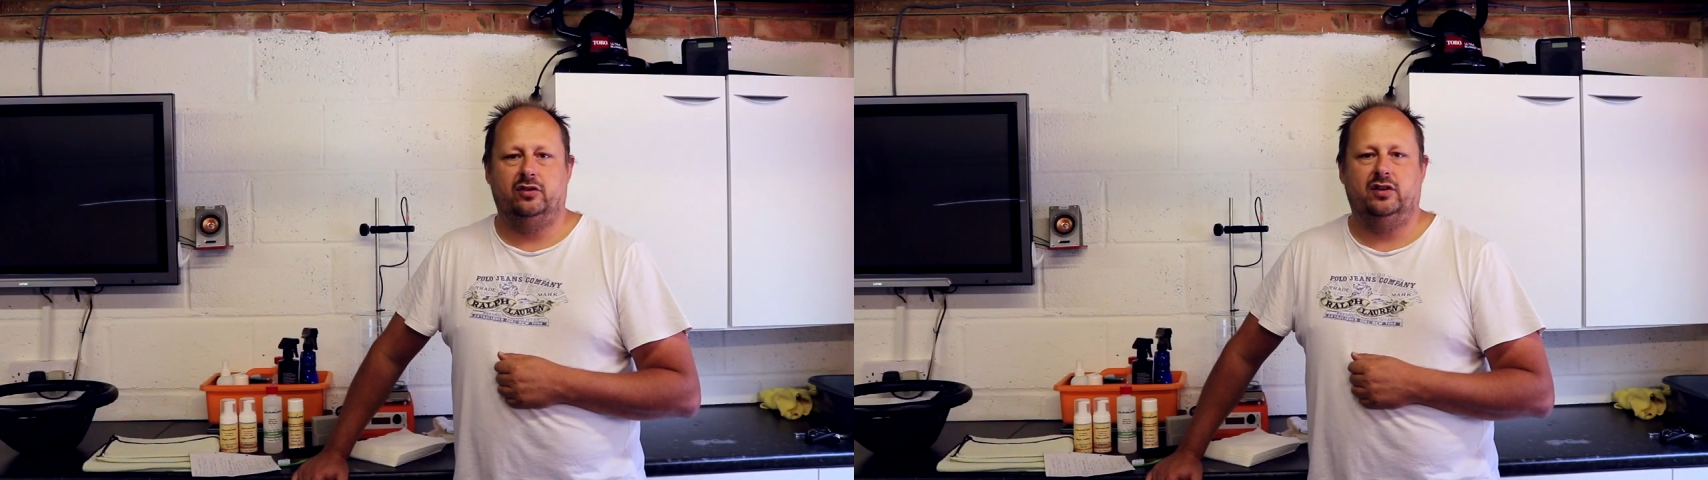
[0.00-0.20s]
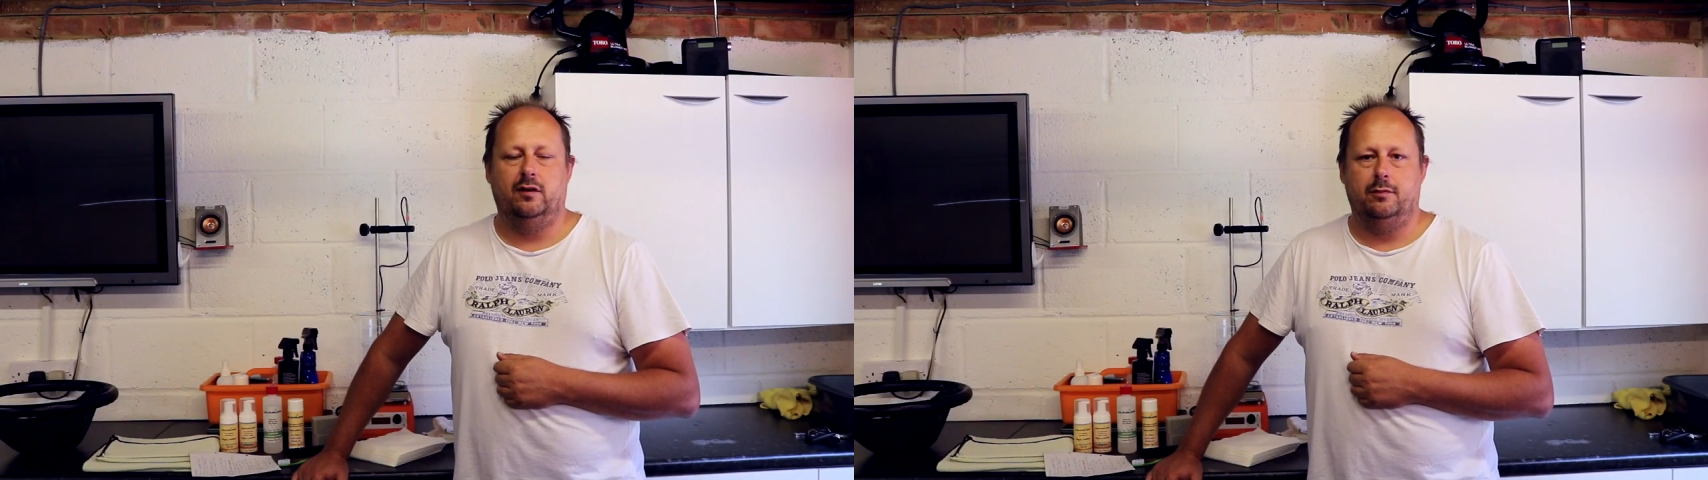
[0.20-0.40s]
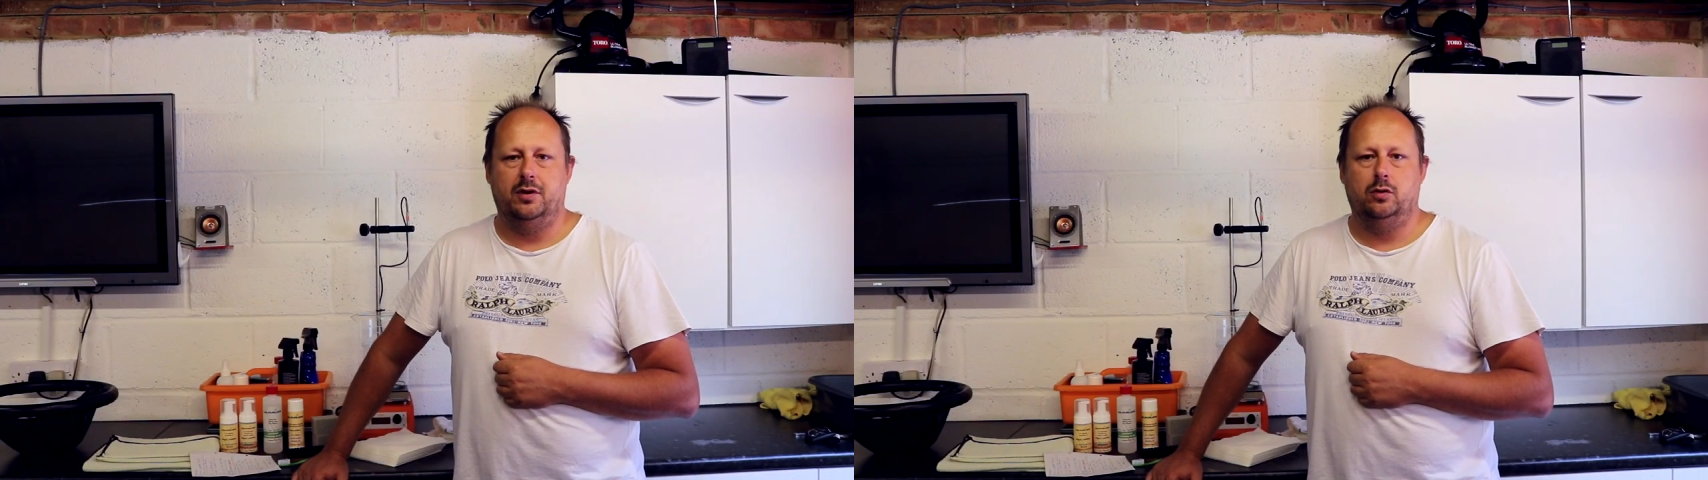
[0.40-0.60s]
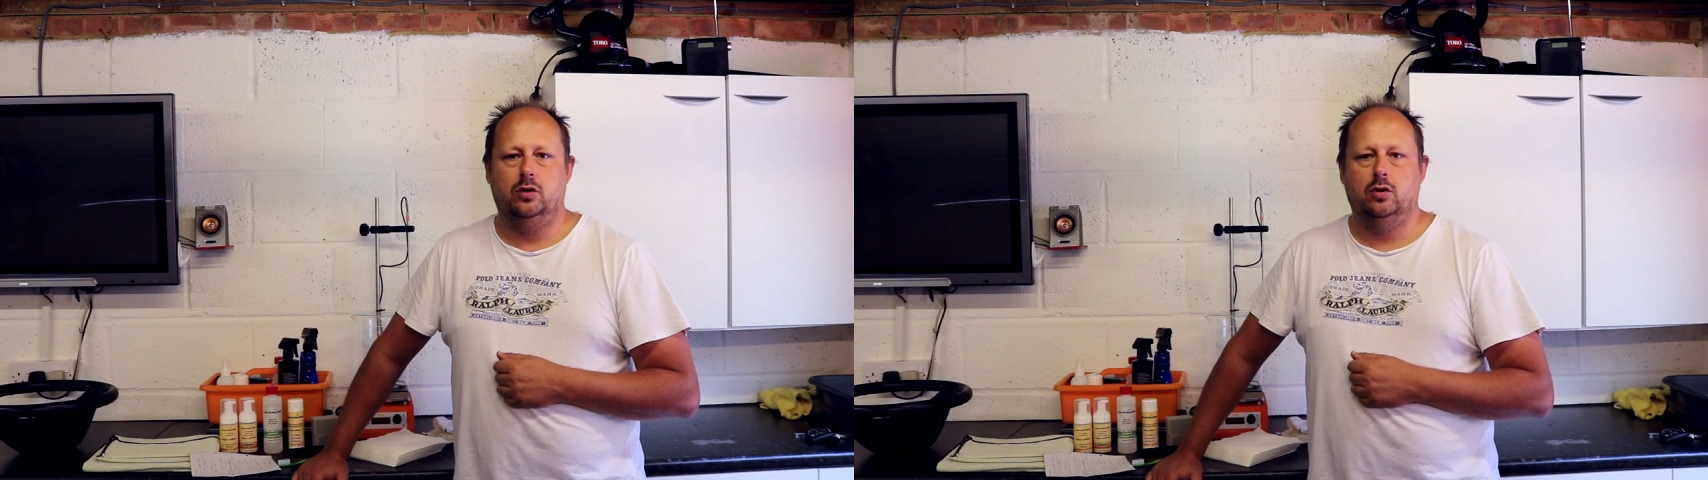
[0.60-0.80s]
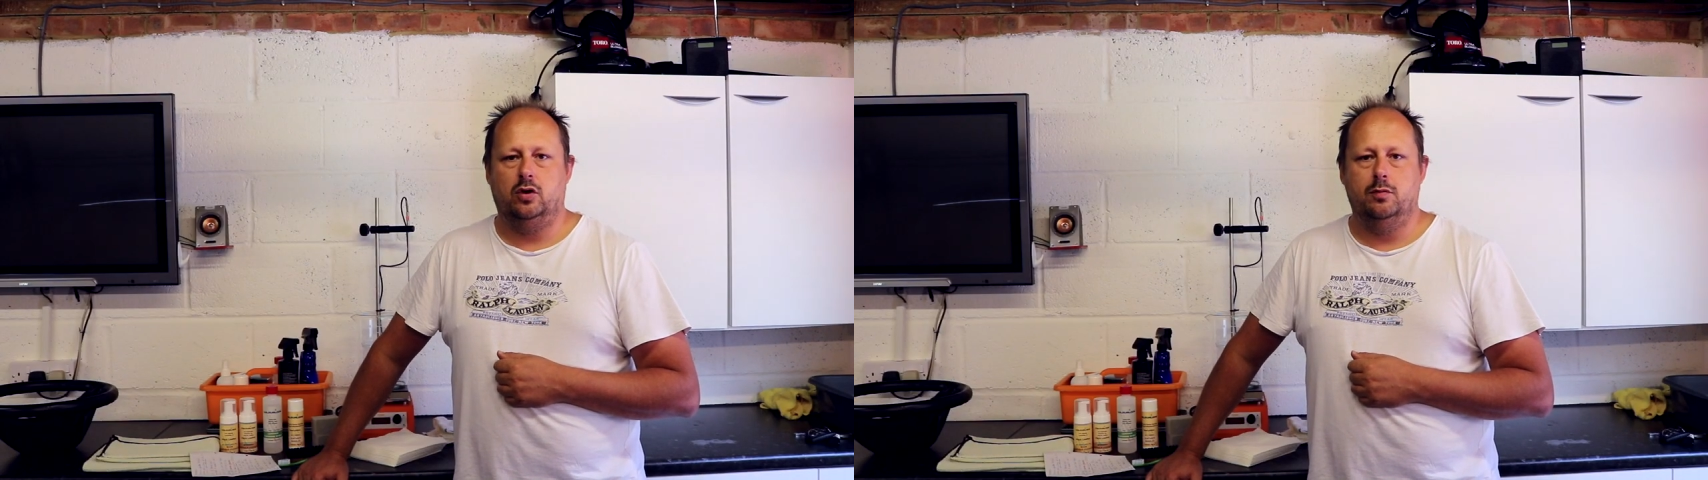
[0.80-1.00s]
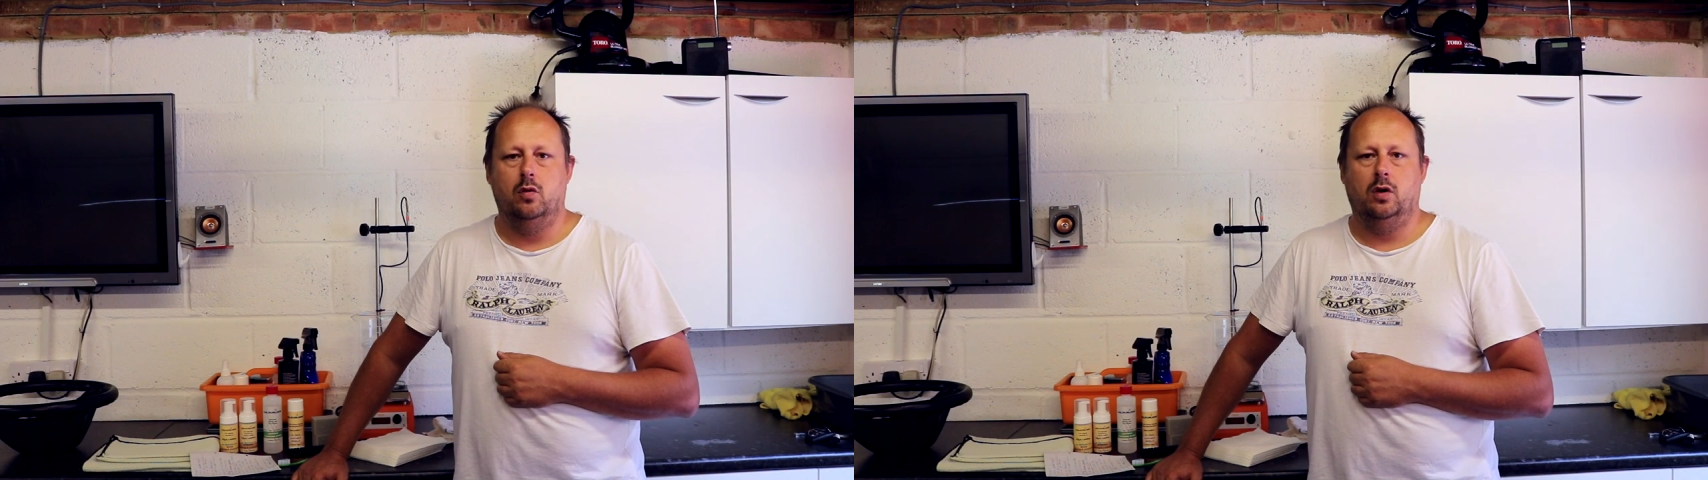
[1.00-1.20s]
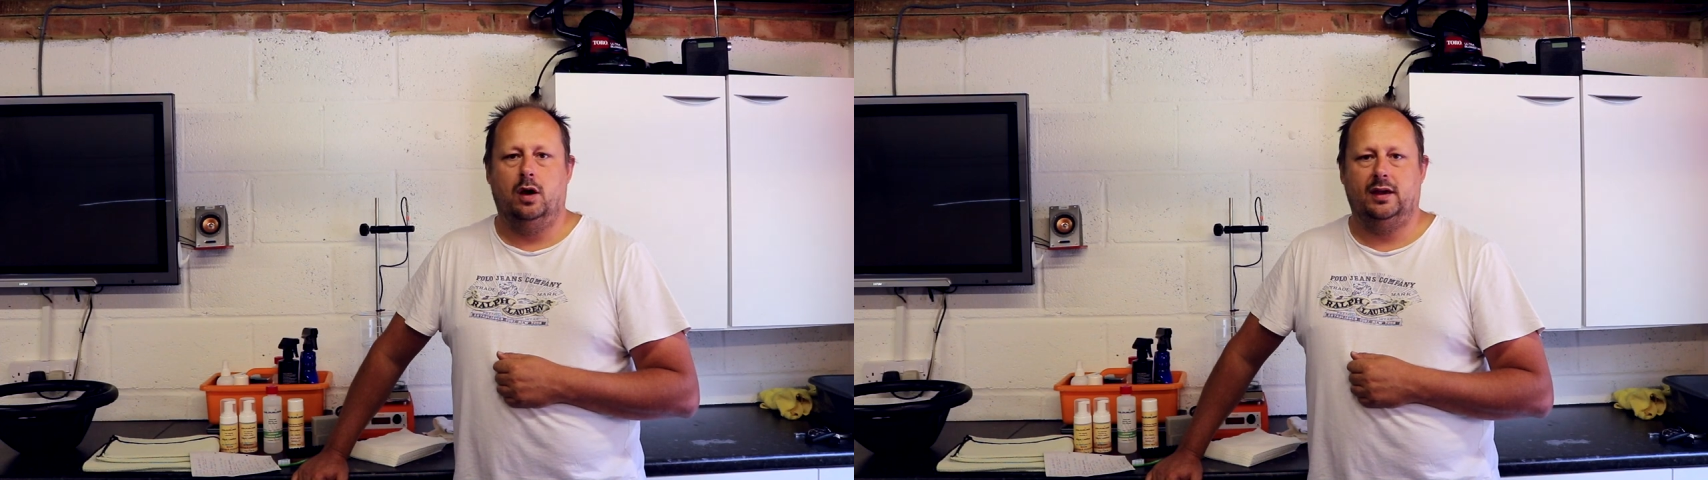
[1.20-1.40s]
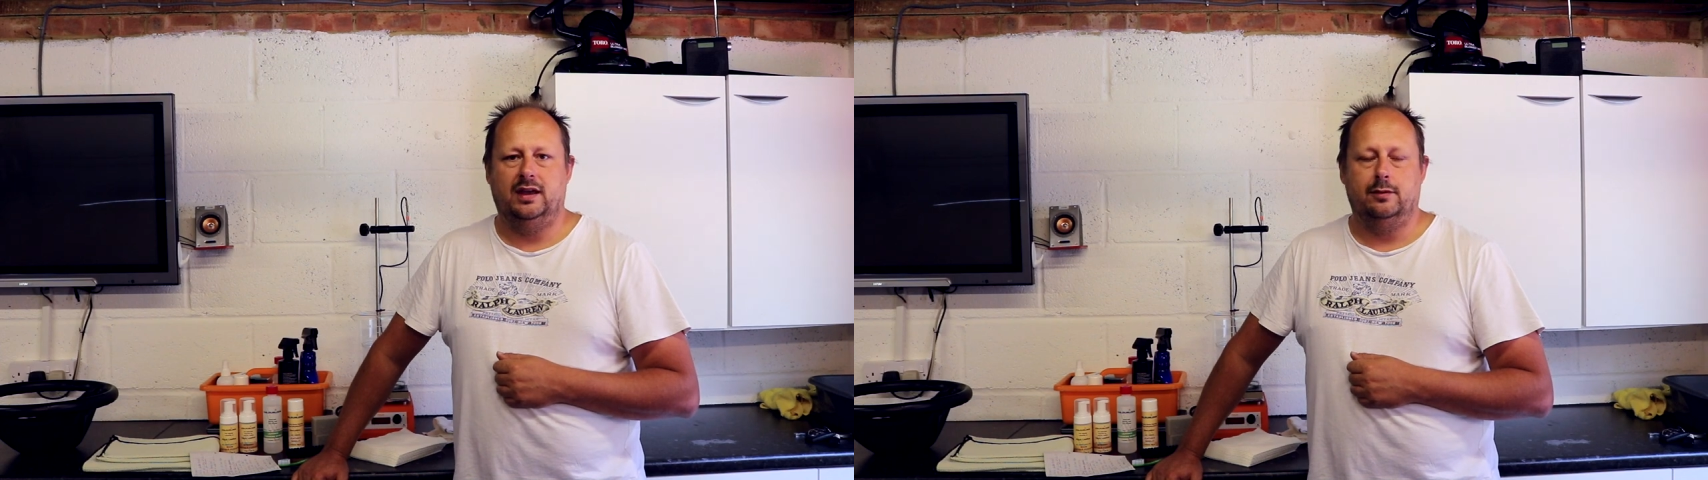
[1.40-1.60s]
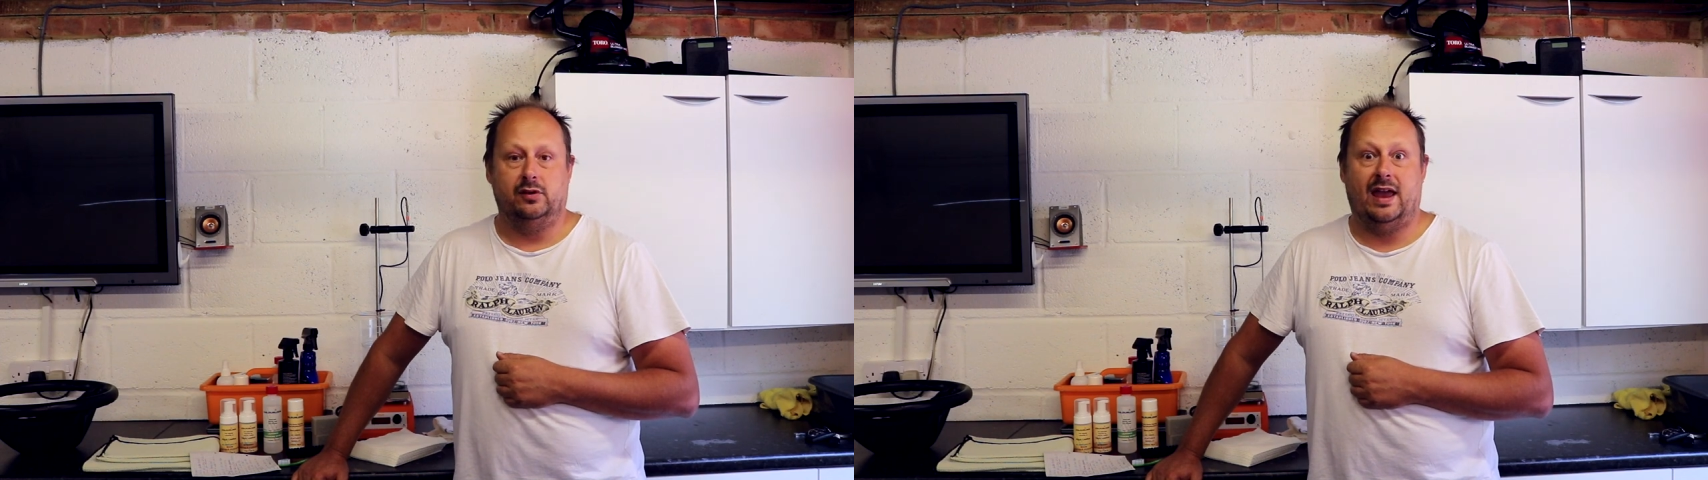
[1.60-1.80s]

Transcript: steering wheel look more like it